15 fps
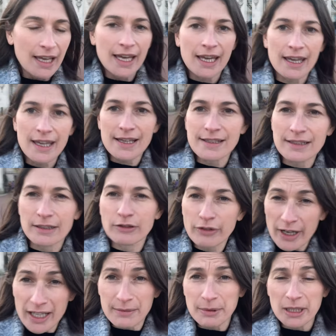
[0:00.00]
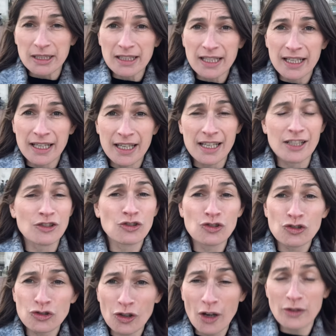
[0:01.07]
It is incredible. It is
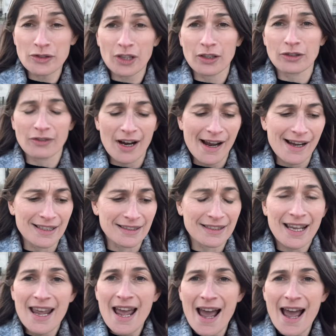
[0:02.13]
so, so grand.